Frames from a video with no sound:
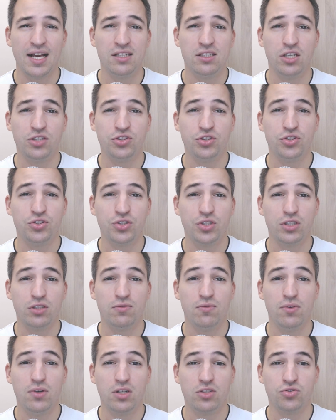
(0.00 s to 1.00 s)
AI
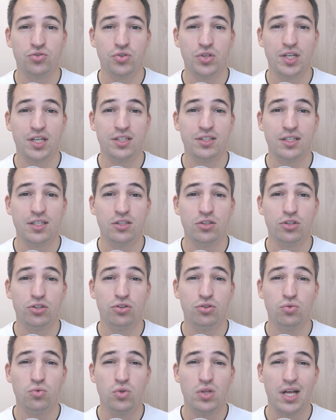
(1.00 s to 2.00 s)
assistant works great in a
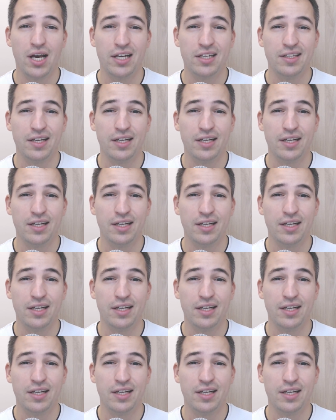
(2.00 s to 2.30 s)
tool like